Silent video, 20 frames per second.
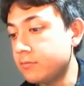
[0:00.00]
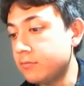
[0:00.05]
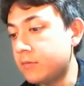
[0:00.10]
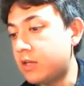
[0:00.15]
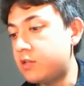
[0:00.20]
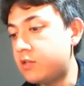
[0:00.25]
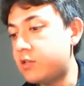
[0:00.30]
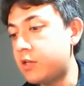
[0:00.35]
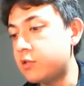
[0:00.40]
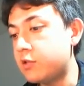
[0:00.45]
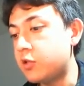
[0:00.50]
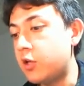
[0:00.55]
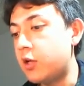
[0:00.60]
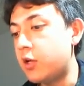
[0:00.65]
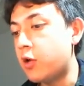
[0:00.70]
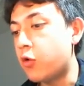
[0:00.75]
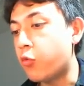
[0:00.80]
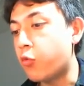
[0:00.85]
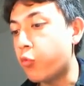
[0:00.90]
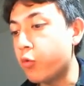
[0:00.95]
says
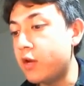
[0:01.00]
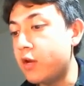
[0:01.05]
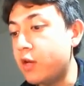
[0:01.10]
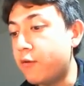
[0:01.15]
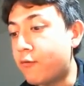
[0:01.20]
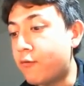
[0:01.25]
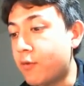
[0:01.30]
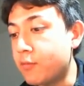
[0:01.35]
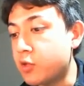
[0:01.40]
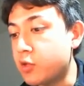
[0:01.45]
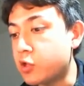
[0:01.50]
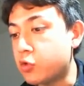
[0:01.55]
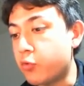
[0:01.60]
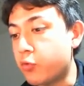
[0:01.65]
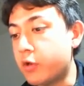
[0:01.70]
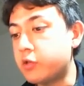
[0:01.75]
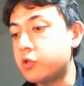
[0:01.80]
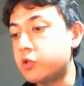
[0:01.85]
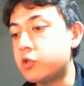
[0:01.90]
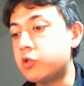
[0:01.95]
read from this
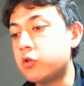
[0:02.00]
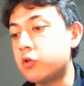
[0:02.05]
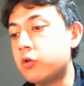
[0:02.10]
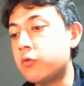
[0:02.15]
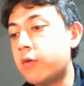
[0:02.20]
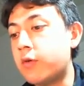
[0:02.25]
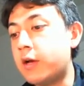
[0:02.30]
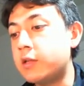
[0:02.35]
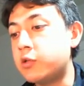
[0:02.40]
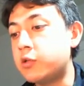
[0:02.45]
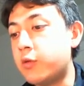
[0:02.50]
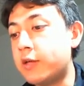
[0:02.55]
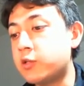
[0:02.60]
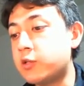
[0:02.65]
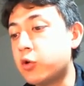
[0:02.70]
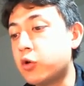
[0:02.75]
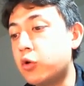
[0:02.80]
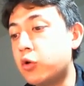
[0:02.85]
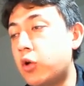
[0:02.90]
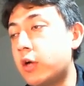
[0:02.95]
register, right? So that's our
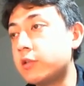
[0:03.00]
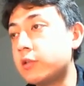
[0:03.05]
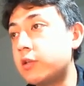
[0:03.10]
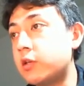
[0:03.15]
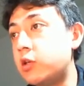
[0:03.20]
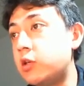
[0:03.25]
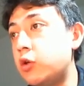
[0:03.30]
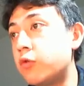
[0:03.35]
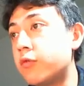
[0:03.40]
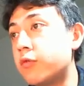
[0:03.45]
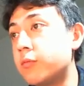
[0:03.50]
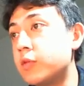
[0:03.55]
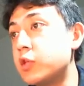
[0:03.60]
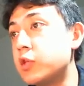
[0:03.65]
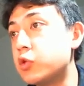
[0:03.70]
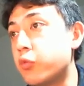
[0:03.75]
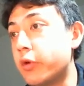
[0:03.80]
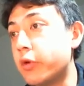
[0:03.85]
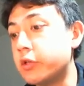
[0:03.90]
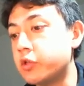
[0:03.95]
clock to queue from this
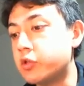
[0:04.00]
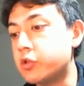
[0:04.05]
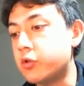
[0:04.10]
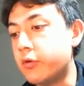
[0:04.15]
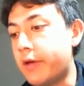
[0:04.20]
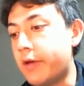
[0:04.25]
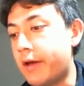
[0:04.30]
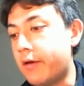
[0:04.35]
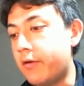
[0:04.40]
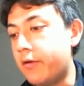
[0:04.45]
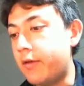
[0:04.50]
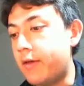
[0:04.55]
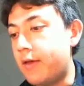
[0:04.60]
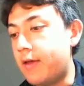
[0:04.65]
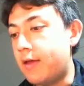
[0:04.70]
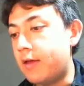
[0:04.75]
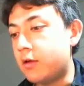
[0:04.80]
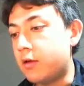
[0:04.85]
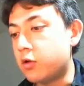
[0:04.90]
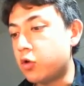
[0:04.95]
register now.
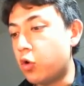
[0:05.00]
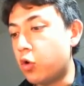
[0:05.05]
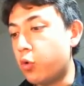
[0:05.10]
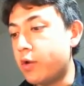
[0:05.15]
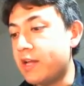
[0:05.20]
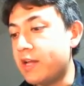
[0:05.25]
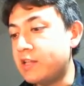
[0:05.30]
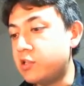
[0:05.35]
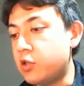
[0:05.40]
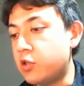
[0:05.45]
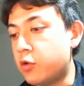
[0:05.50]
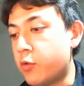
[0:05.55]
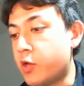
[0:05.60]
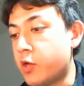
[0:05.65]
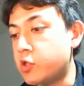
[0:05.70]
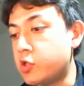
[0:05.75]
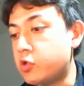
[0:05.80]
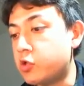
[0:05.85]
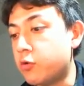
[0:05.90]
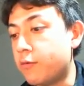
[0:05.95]
Go into the
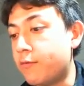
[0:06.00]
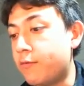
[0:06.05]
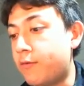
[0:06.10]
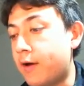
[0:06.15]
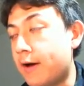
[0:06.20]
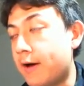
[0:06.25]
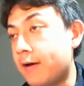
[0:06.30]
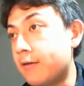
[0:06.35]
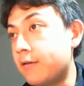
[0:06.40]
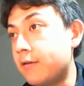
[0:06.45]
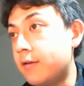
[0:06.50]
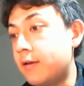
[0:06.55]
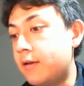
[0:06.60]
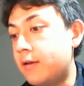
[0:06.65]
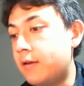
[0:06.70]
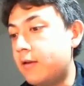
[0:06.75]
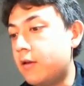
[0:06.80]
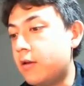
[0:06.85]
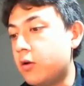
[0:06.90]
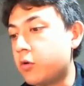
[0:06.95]
register file,
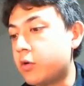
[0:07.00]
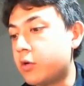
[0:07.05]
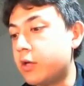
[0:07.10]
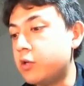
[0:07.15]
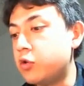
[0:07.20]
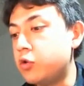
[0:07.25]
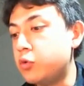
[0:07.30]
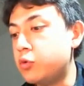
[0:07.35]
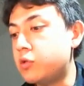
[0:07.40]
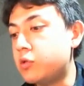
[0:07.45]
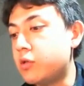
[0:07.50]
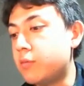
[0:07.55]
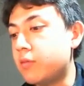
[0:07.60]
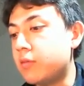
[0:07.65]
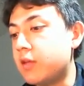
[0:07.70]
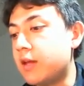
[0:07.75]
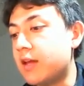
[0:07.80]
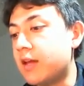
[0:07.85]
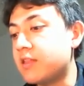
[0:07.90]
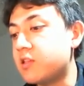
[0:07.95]
okay, do
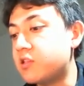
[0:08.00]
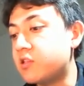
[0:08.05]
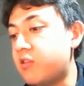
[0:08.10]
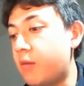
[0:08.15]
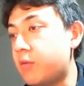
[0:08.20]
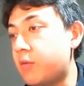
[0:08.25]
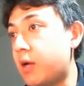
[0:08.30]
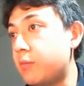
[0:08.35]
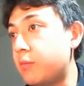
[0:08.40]
something. At the same time,